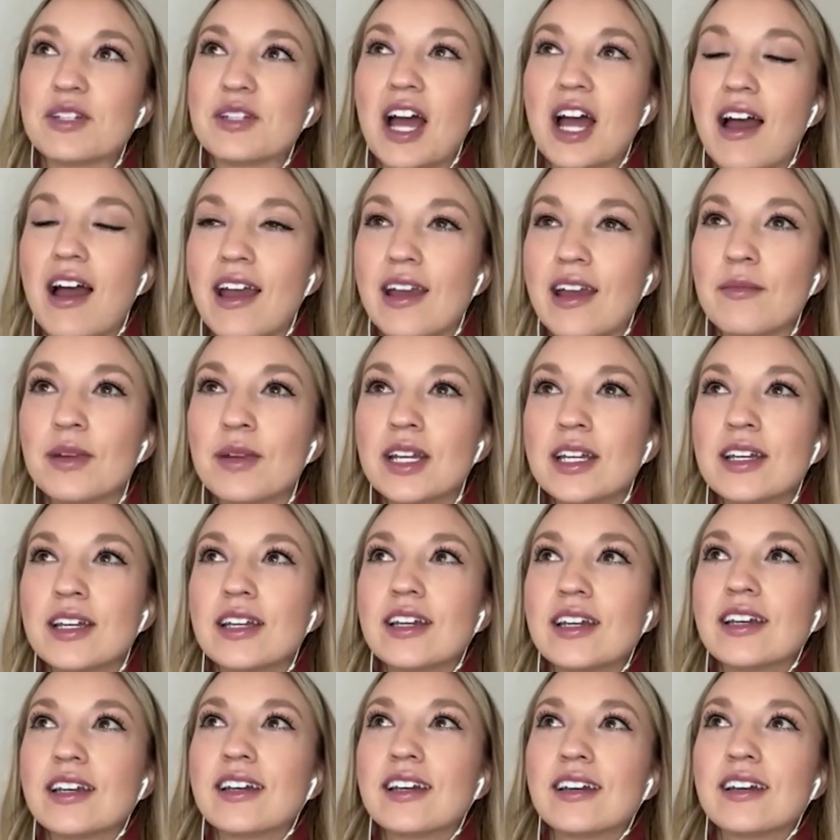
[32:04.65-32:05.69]
time,
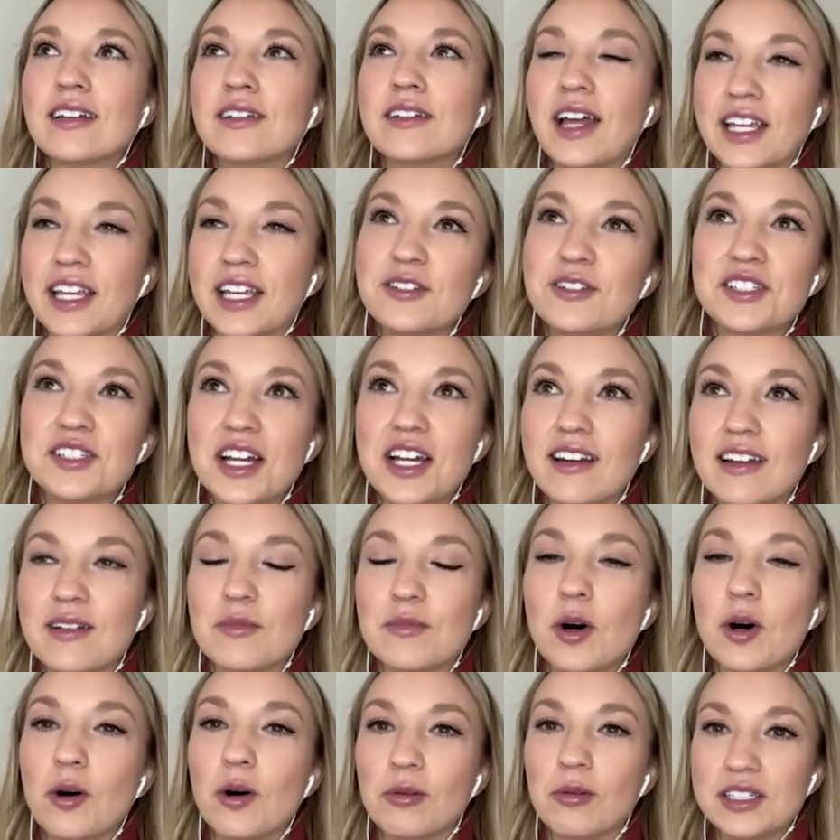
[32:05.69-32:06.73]
like you said,
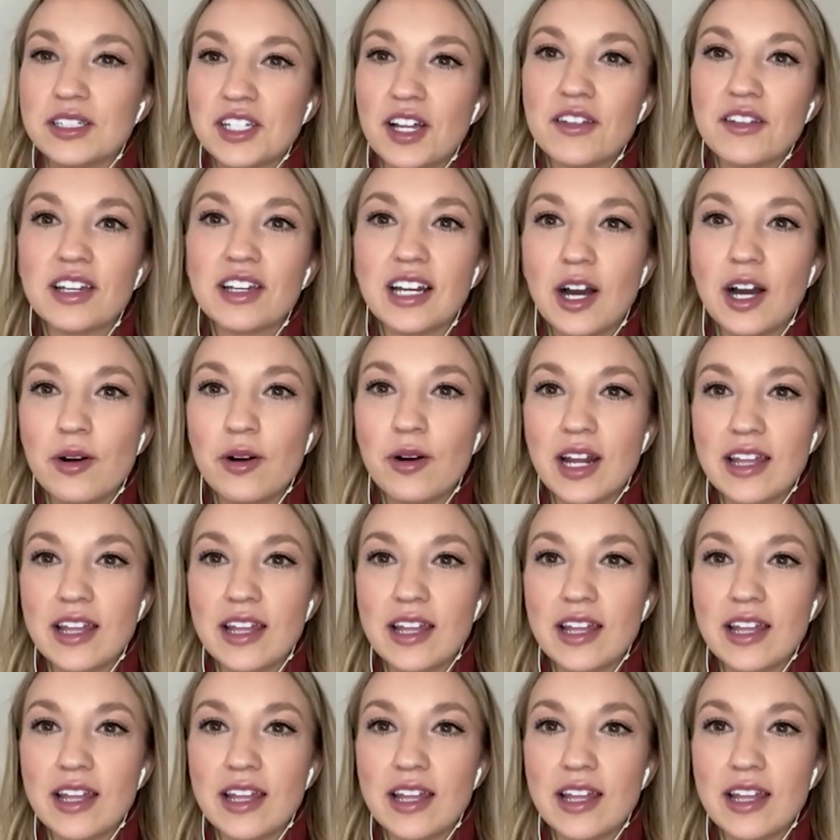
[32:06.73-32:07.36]
I'm always on the go.